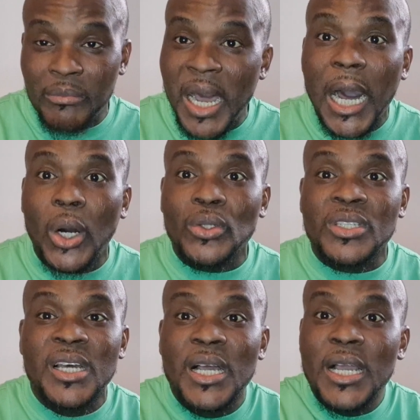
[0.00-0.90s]
of your
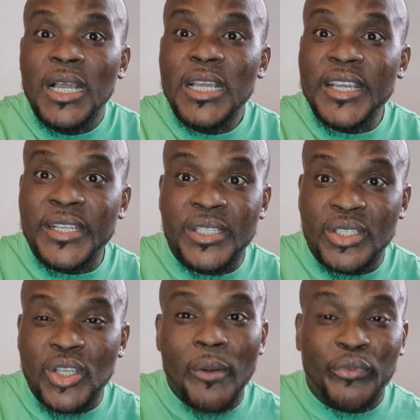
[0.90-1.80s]
mouth
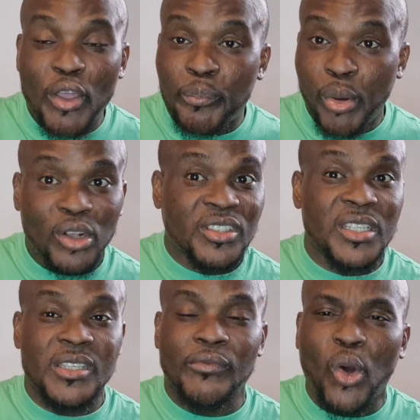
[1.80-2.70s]
is something
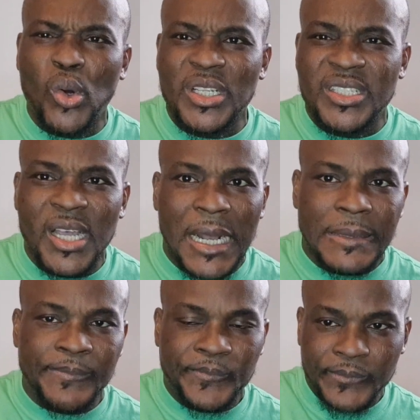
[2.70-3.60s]
positive all the
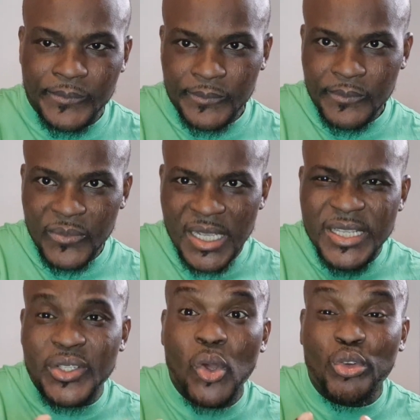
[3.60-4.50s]
time,
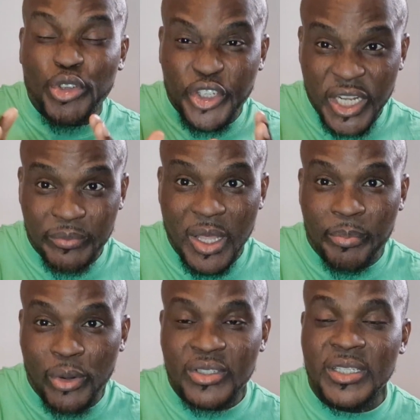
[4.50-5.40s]
it's going to shape
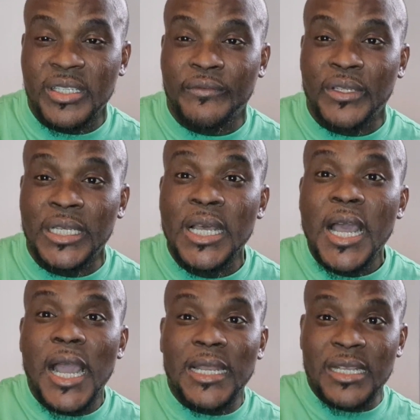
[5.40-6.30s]
them positively.
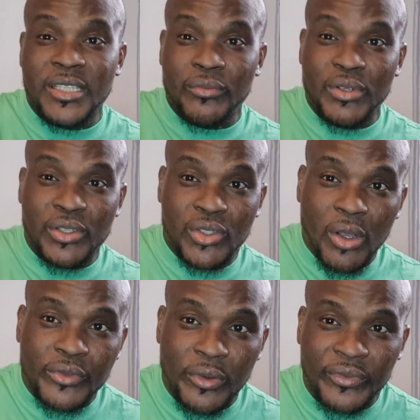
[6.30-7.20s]
And as a
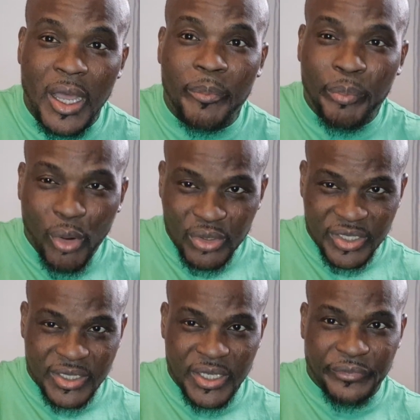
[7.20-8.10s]
result of that
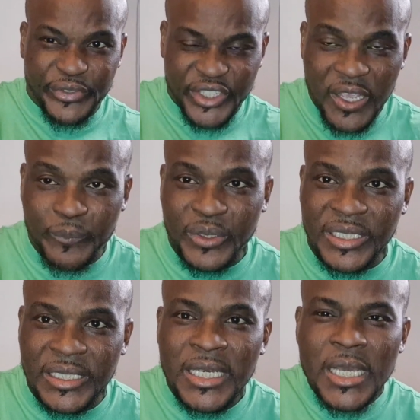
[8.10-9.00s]
positive
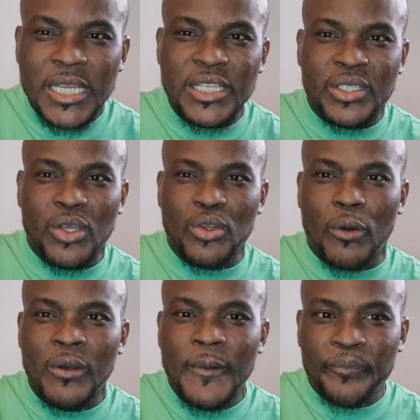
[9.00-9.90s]
shaping, it's going
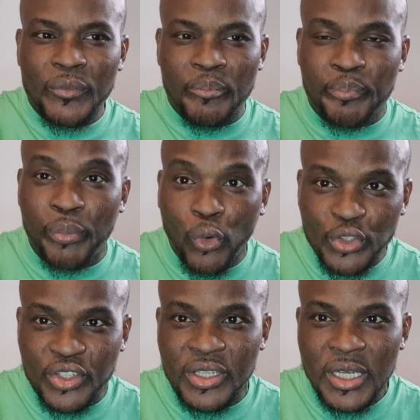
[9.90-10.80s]
to
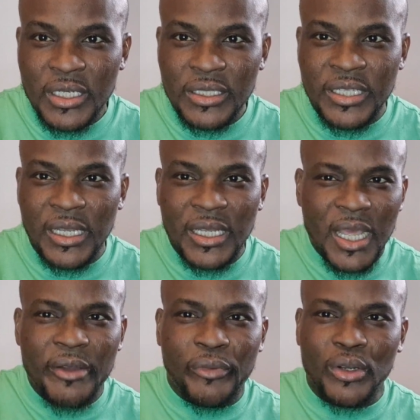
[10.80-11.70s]
boost the
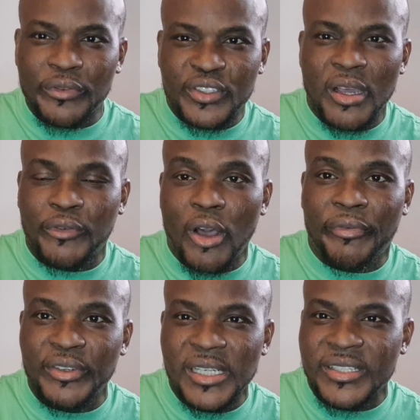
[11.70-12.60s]
level of
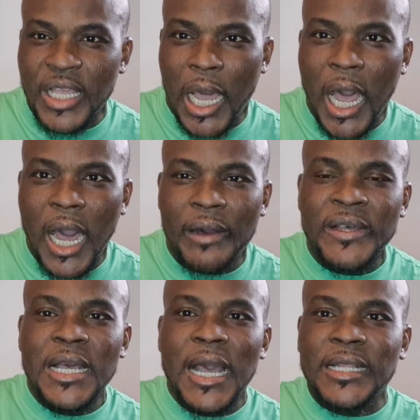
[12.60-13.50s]
self-confidence they
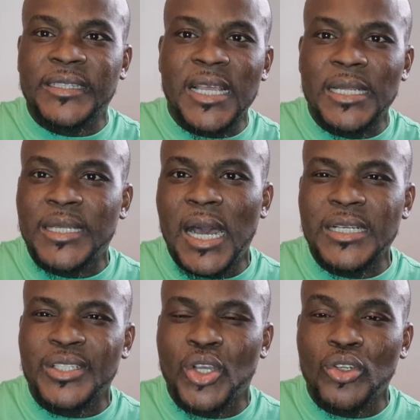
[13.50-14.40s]
have. And then
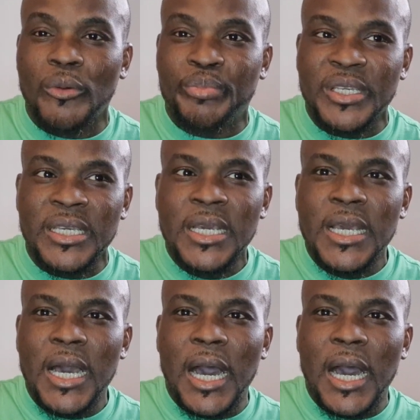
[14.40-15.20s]
that is going to be